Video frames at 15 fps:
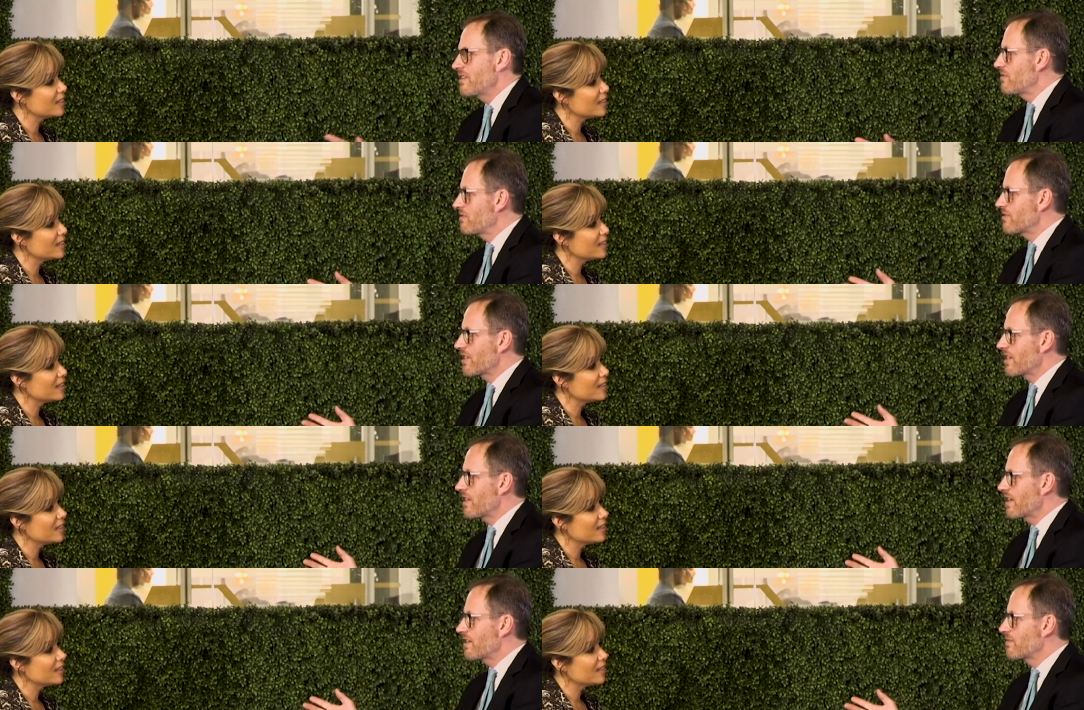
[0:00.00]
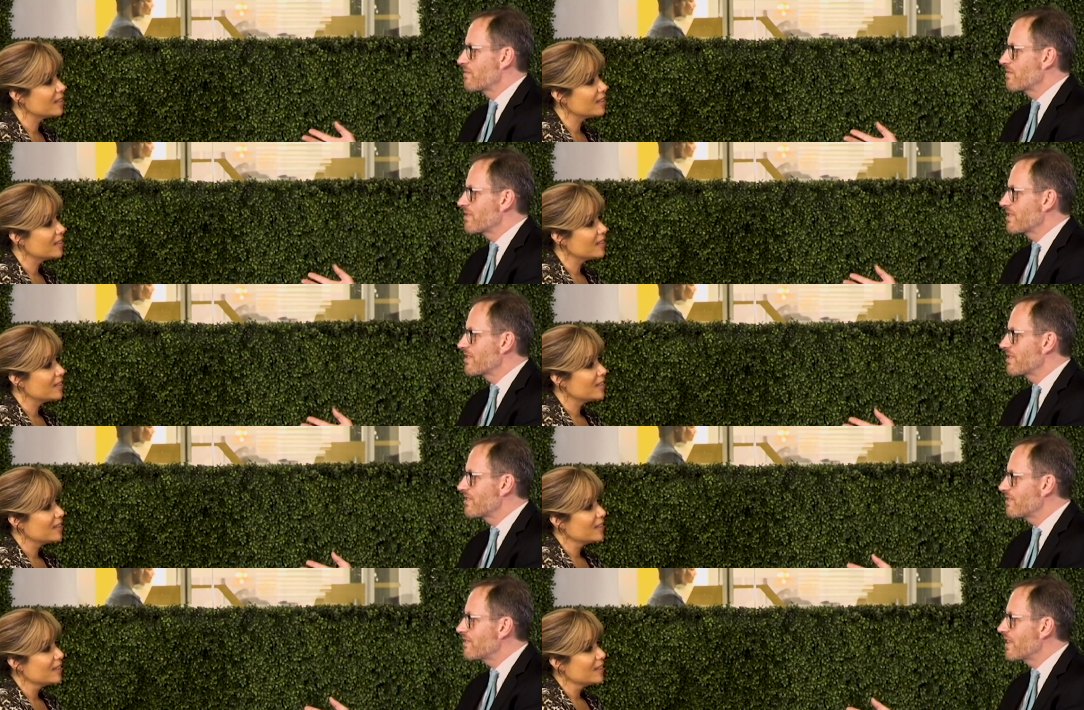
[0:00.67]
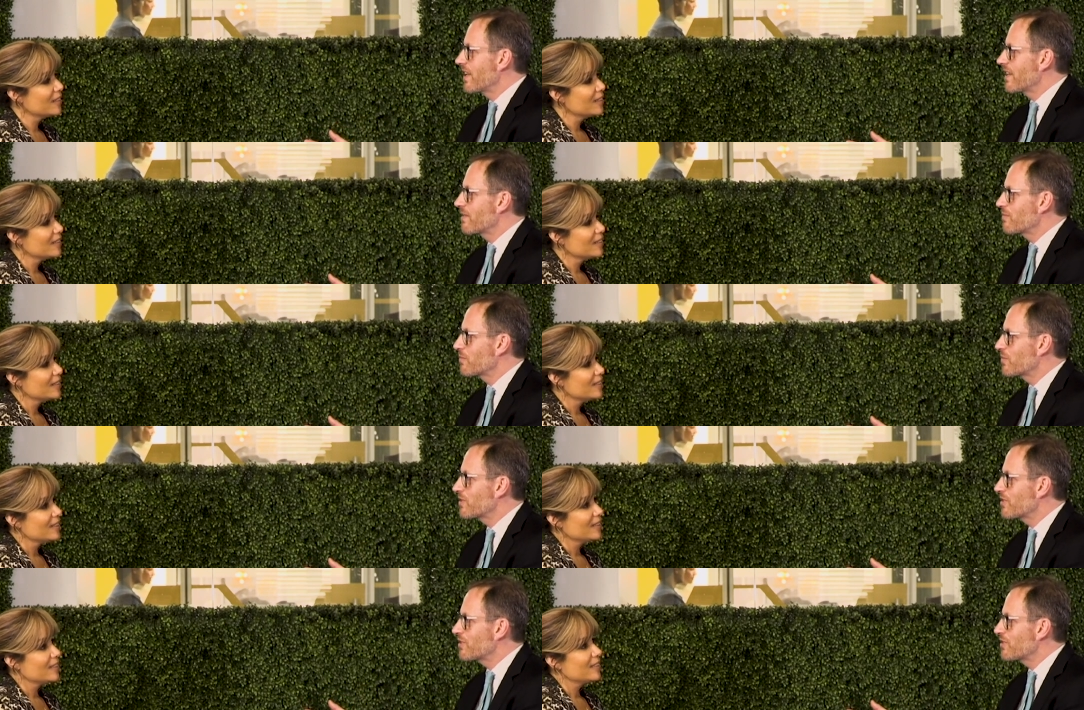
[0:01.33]
Speaker 1: you said, I don't want to do that, and
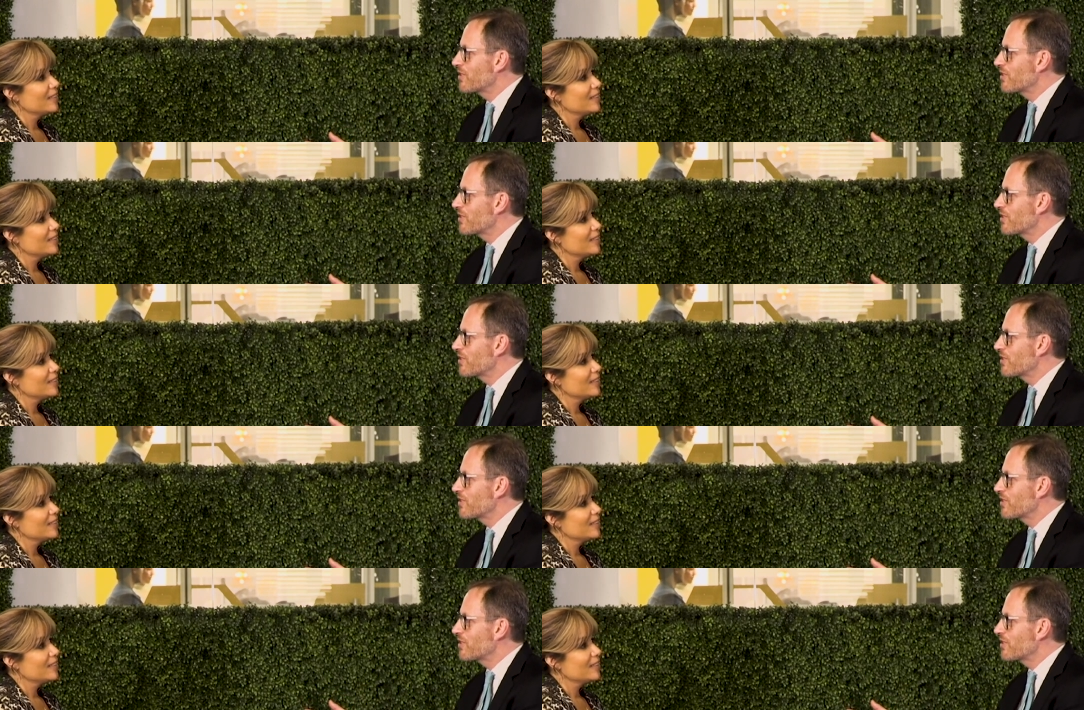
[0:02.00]
what you,